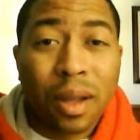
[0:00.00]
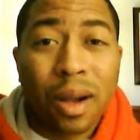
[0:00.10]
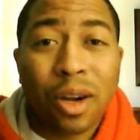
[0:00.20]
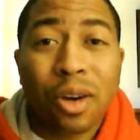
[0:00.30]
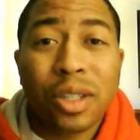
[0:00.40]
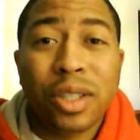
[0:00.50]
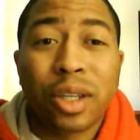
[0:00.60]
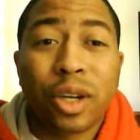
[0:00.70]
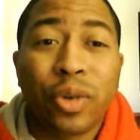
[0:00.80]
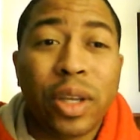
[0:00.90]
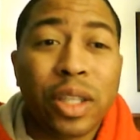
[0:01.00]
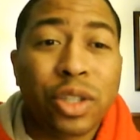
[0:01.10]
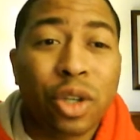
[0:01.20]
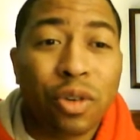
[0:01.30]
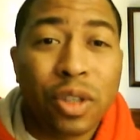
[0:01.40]
According to the Korea
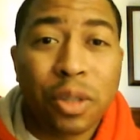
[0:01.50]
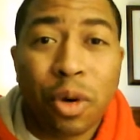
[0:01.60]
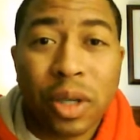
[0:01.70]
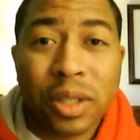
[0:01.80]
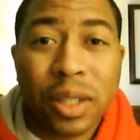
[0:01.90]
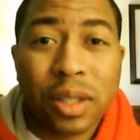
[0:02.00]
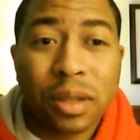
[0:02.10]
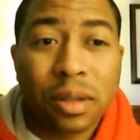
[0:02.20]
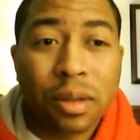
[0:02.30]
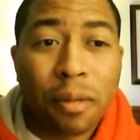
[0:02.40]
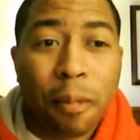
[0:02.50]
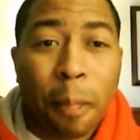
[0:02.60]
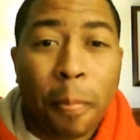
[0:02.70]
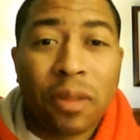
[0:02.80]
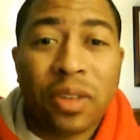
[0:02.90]
Tourism Organization,
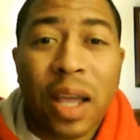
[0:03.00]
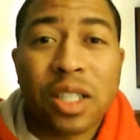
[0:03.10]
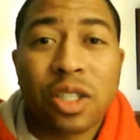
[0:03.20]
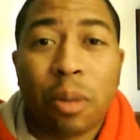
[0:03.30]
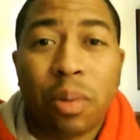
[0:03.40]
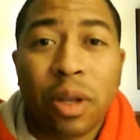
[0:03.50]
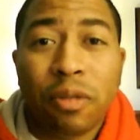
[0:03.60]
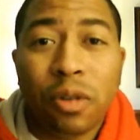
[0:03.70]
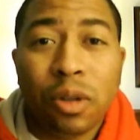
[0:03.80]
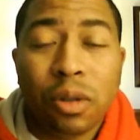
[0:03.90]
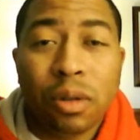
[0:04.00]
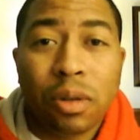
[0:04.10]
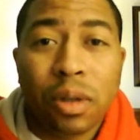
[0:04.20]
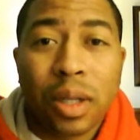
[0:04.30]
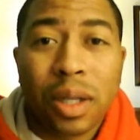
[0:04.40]
taxis are plentiful,
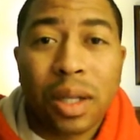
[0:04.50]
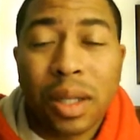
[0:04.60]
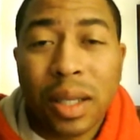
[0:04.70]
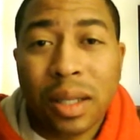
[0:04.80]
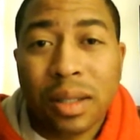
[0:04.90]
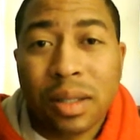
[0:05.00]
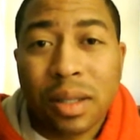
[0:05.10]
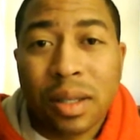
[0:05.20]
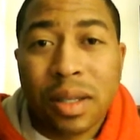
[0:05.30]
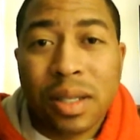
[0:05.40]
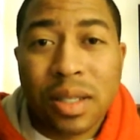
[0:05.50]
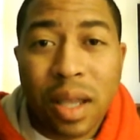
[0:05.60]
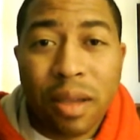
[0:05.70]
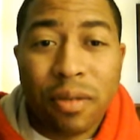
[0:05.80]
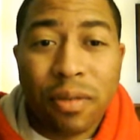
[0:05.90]
clean,
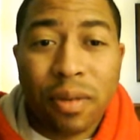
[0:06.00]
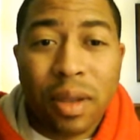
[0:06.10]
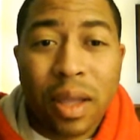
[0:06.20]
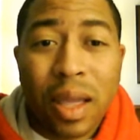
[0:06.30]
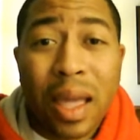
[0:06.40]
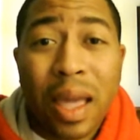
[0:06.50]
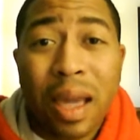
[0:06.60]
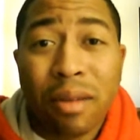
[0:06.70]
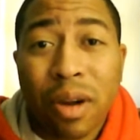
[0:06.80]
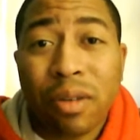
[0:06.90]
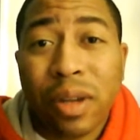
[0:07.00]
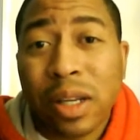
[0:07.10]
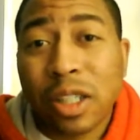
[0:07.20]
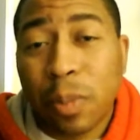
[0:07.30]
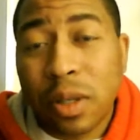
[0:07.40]
safe, and very
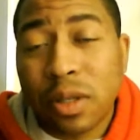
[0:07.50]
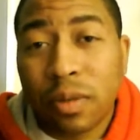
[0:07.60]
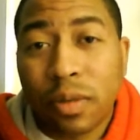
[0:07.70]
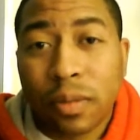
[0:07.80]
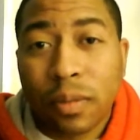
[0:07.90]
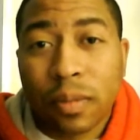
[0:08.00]
inexpensive.